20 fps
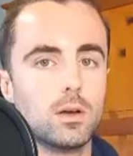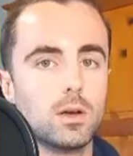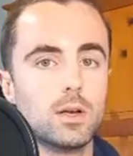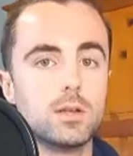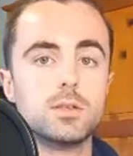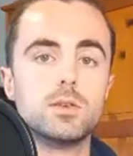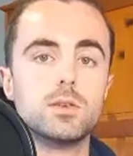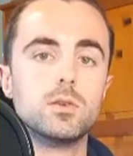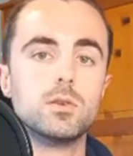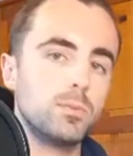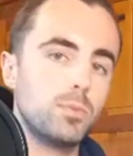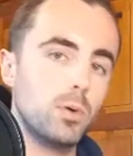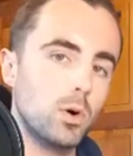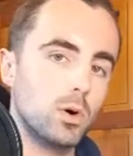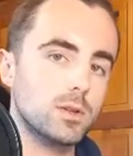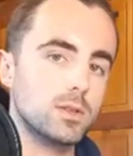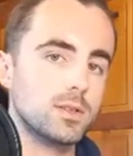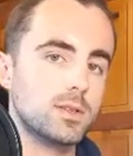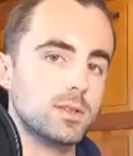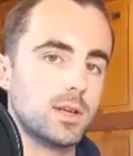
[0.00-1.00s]
And so an
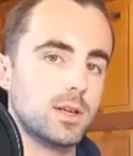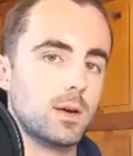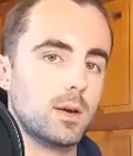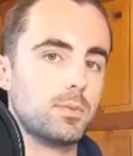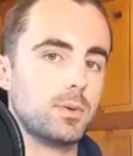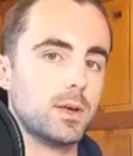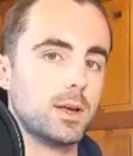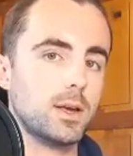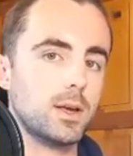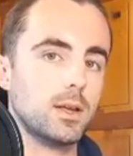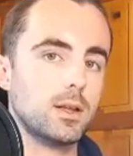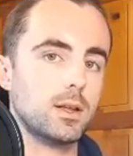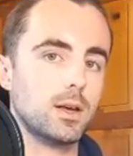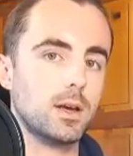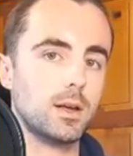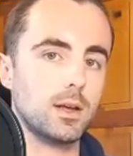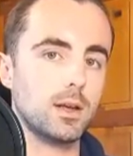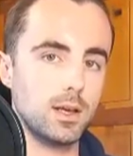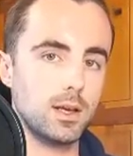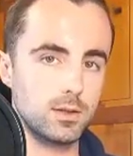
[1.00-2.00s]
important step in
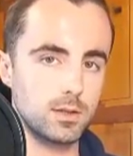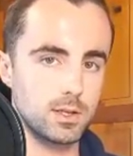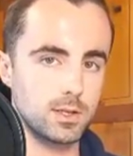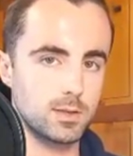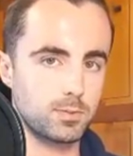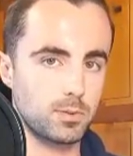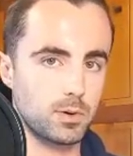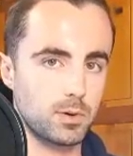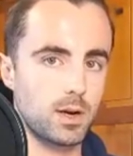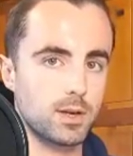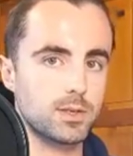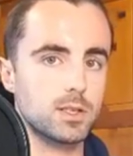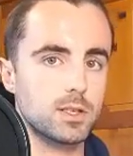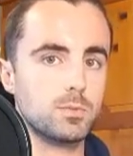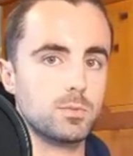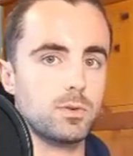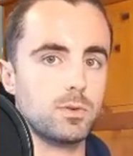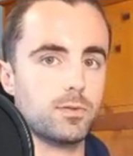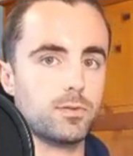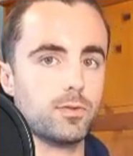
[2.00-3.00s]
this process
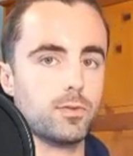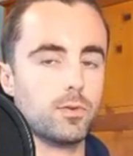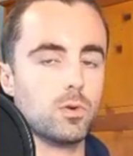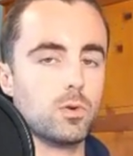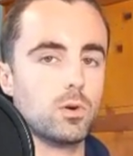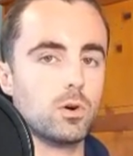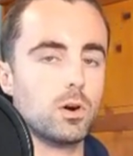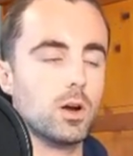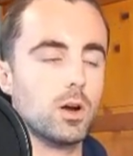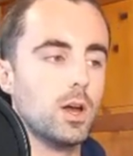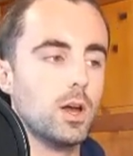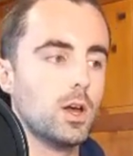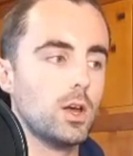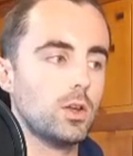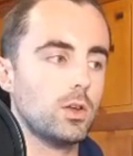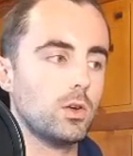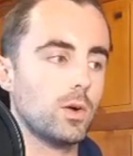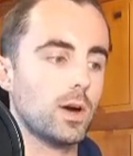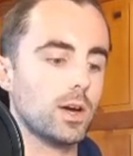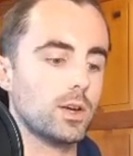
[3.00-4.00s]
before
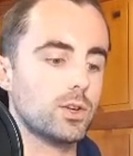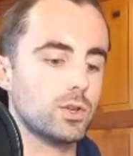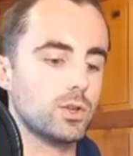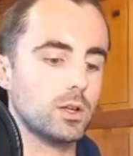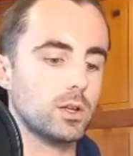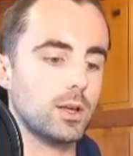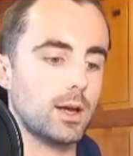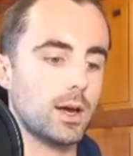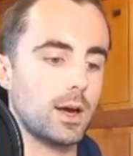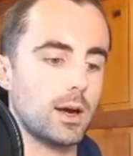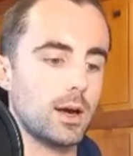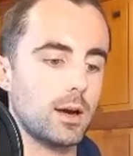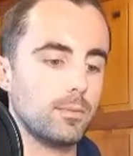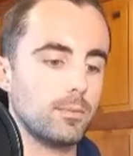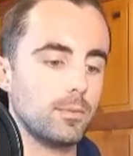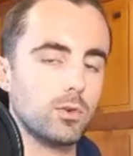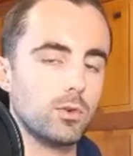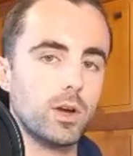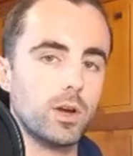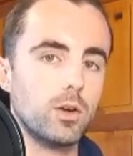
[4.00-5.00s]
you actually
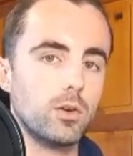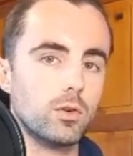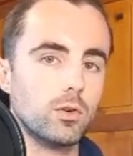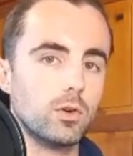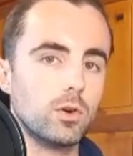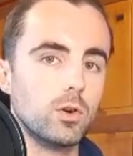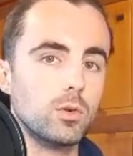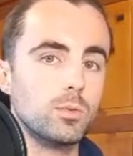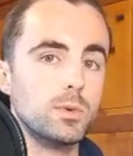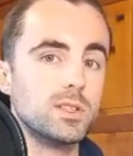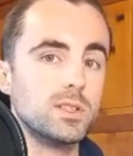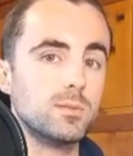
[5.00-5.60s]
create your group is to